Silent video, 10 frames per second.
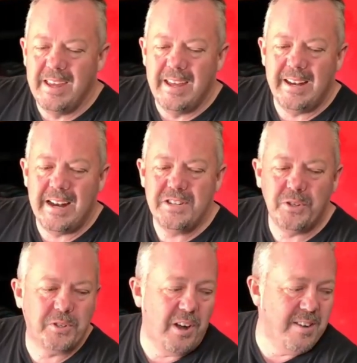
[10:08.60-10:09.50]
It only
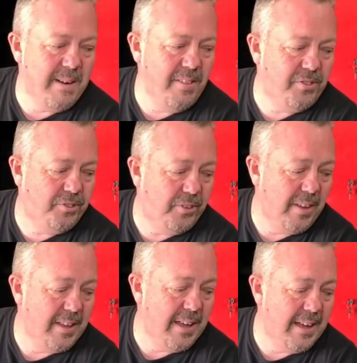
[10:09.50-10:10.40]
took 9 months,
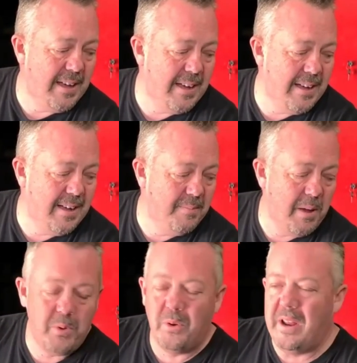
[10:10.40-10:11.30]

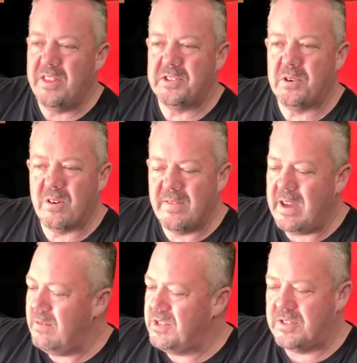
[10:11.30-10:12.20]
and we all know the story of
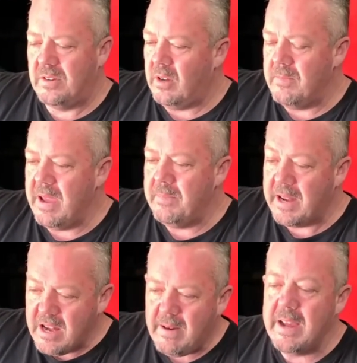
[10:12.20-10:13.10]
that. It was just a nightmare. But
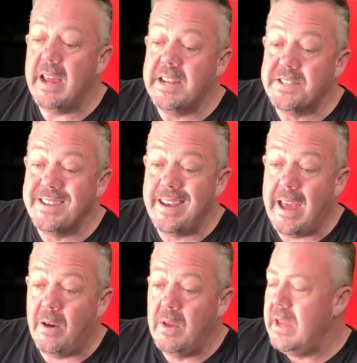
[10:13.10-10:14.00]
anyway, it's in
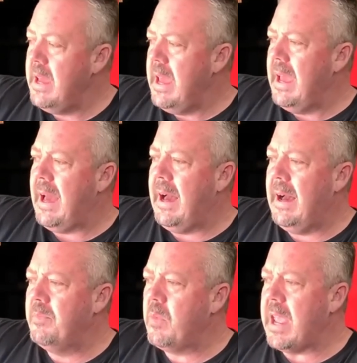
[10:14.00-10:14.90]
now.
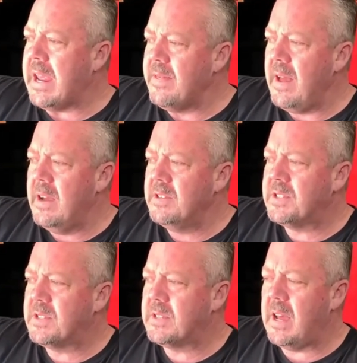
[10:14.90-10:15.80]
In
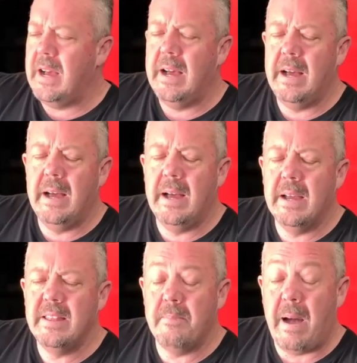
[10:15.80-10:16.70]

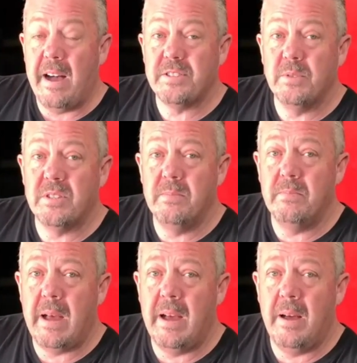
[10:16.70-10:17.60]
that parcel were
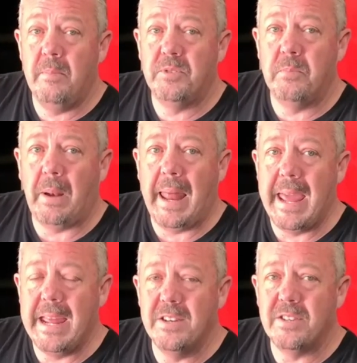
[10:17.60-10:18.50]
some
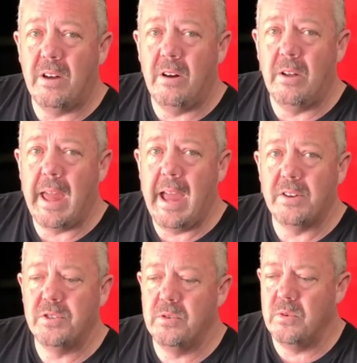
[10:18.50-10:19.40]
plans on how
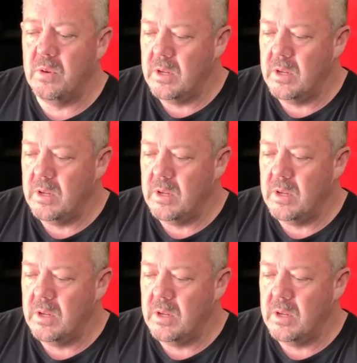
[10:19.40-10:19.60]
to